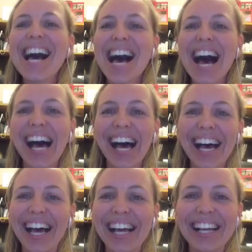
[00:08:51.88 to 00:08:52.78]

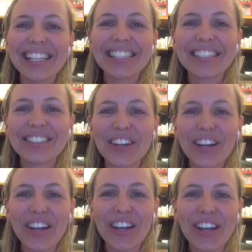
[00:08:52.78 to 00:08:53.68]

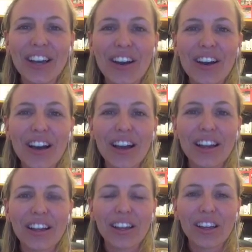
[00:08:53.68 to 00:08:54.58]
So
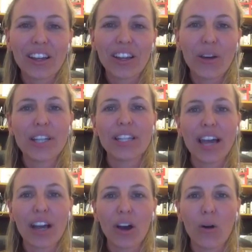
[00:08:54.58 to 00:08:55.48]
going to
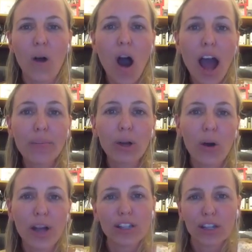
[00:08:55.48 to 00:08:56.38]
that goal, I am
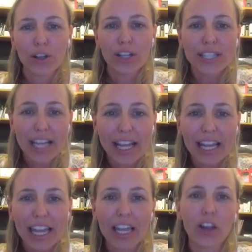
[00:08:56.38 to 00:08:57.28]
going to lose
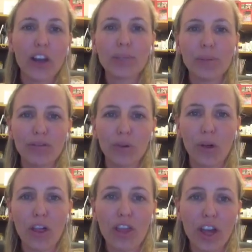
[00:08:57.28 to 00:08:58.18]
10 kilos
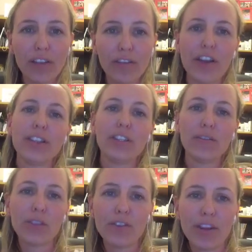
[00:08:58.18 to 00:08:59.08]
before 31st
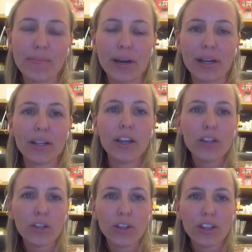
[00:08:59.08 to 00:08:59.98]
of November
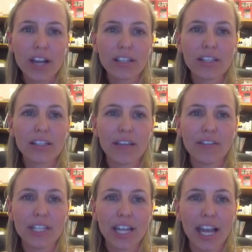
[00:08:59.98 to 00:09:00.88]

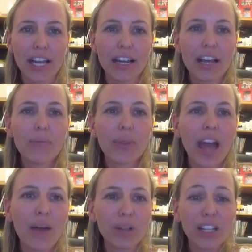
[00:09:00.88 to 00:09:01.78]
2017
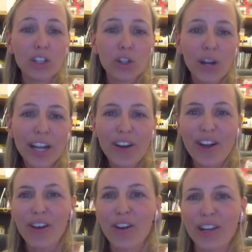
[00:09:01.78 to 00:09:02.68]
and will enjoy going on a